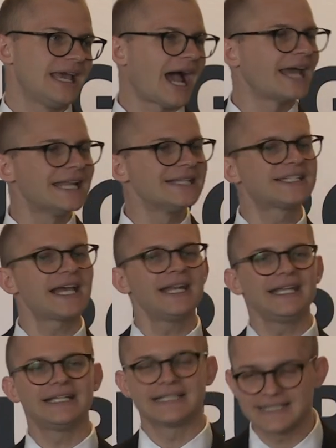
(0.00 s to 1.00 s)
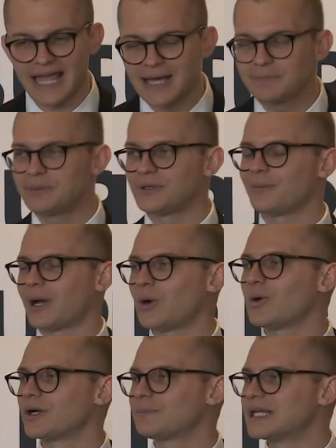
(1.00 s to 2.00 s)
I didn't set an example in my
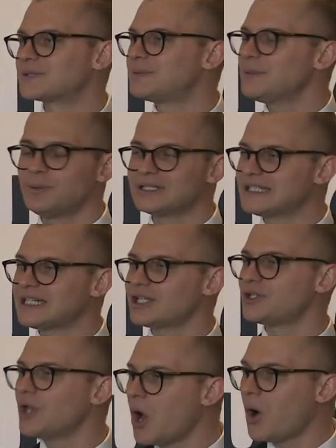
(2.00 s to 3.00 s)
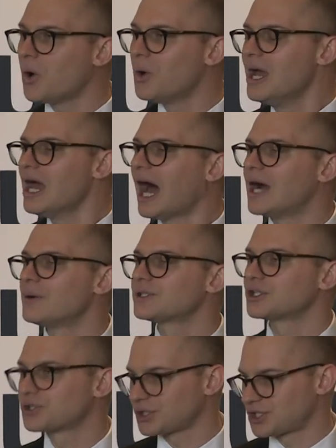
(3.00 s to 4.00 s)
workplace. People didn't know I was
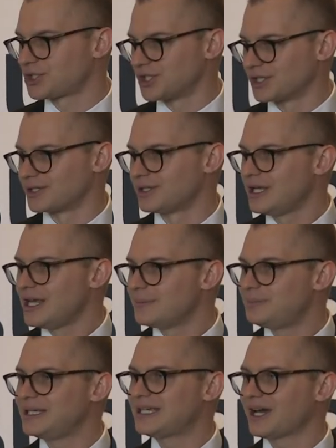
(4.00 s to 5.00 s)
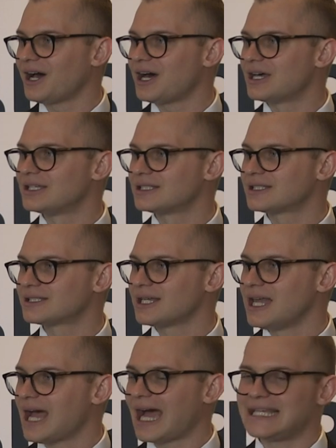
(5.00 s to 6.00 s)
a Christian because
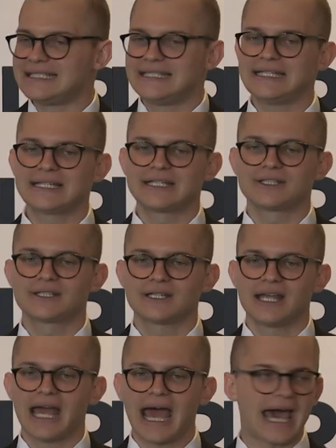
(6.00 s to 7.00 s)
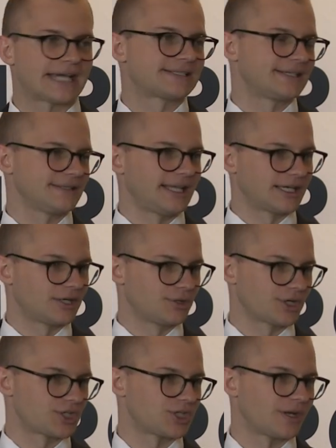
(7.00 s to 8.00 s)
I didn't act like a
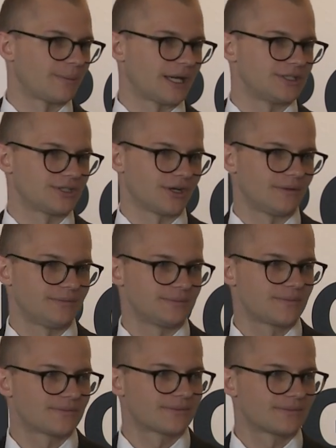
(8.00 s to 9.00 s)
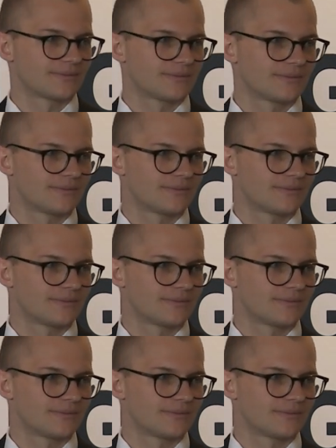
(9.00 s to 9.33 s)
Christian at my job. Wow.